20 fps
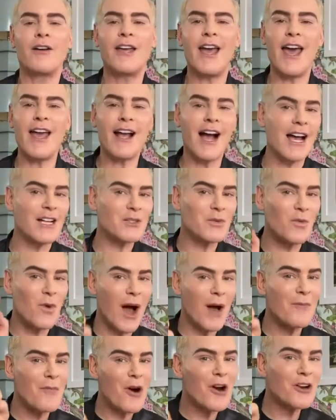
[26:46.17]
up. Okay, guys,
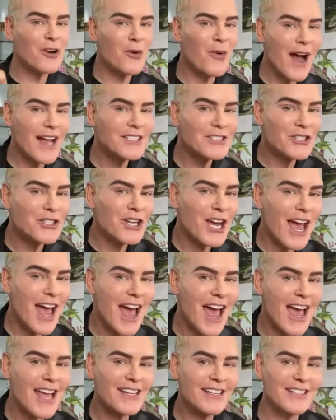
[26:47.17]
one more
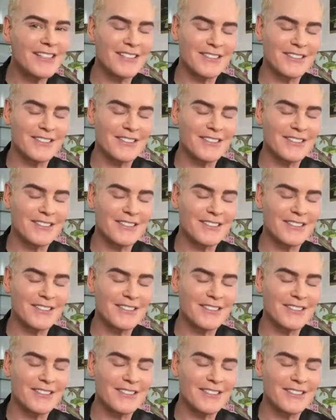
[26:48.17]
question.